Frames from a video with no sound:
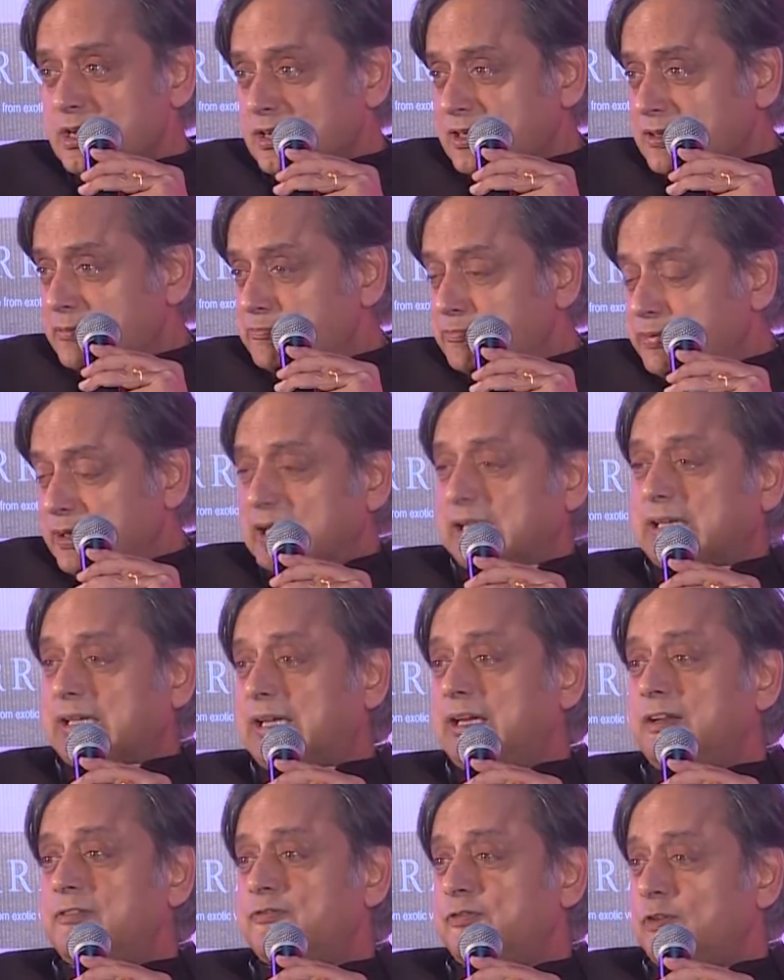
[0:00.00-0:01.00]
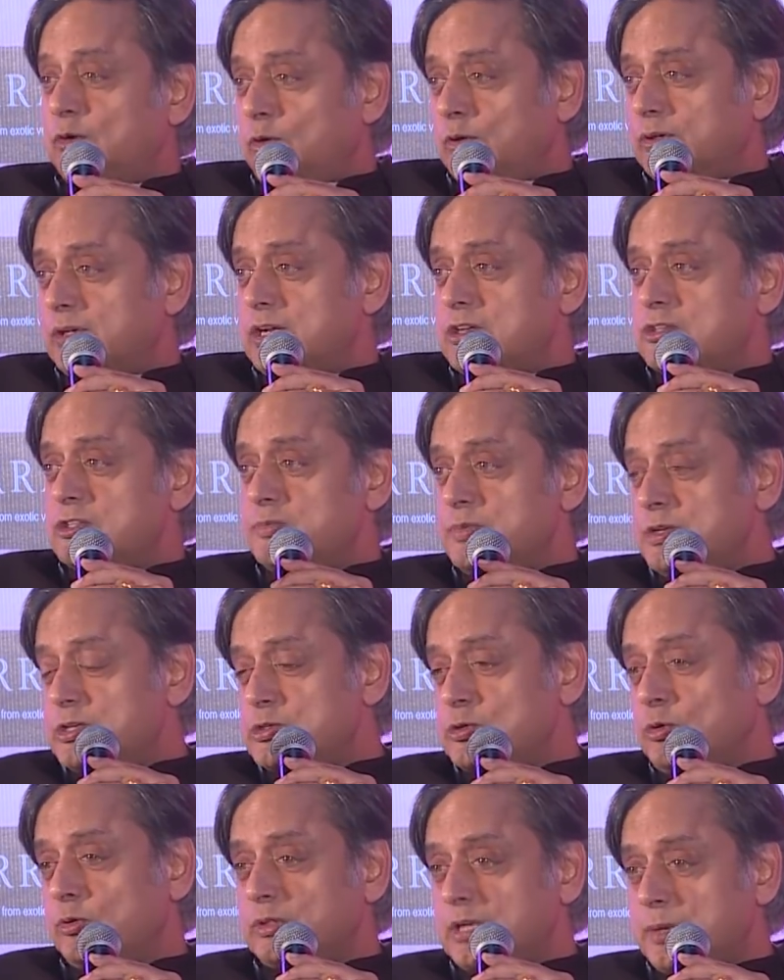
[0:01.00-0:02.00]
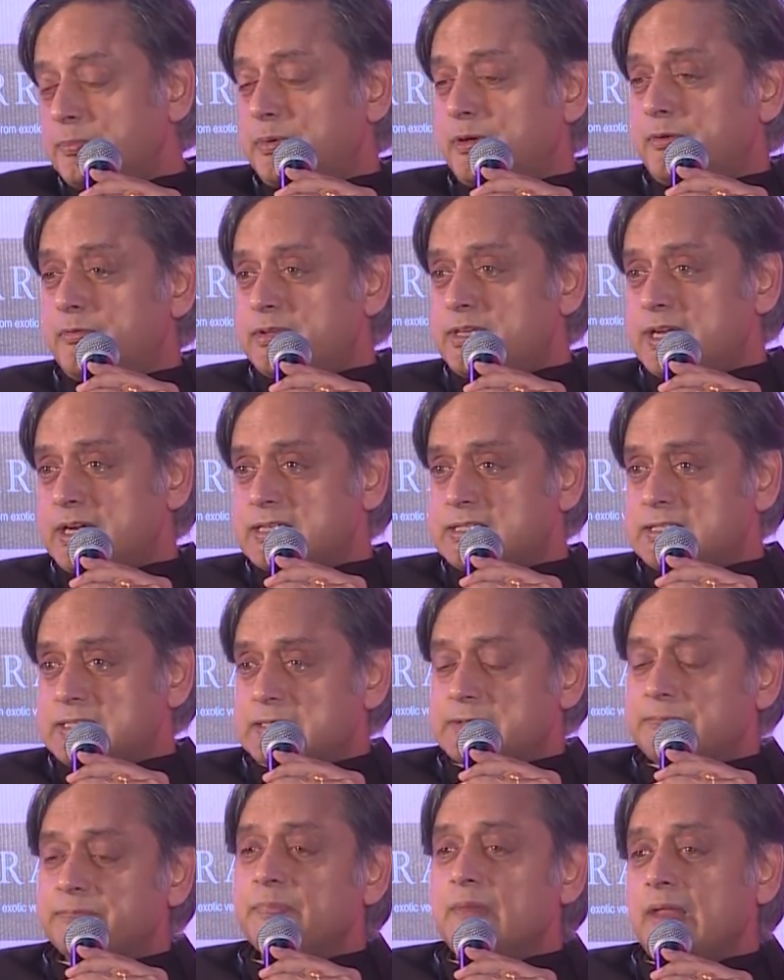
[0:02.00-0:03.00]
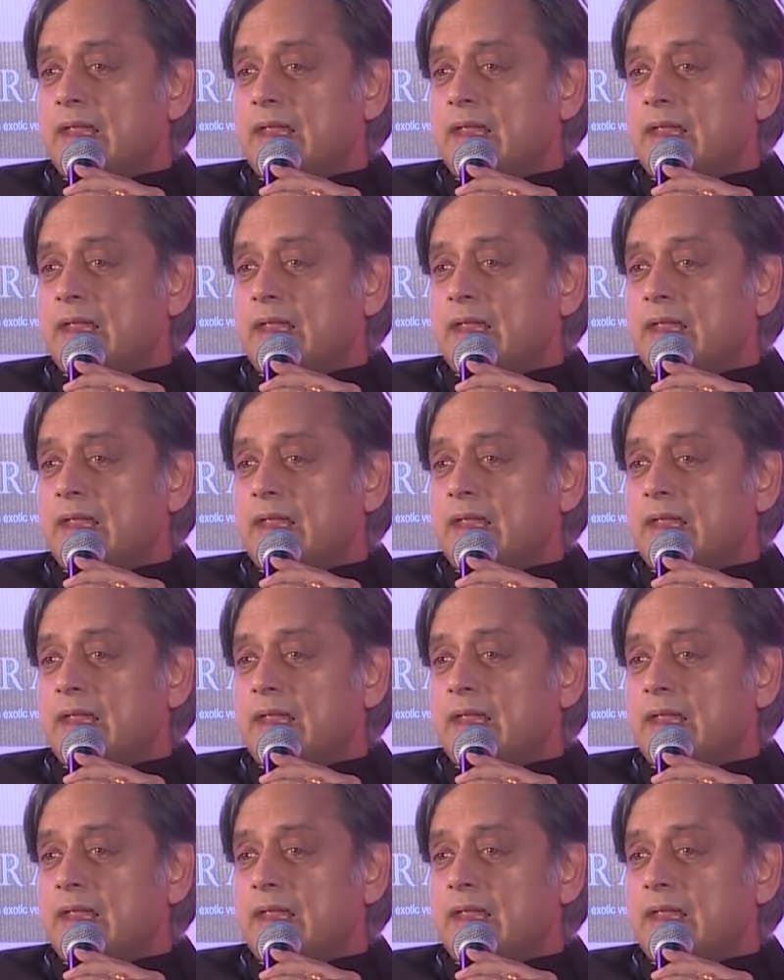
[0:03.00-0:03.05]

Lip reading: completely flawed and should be torn up and rejected.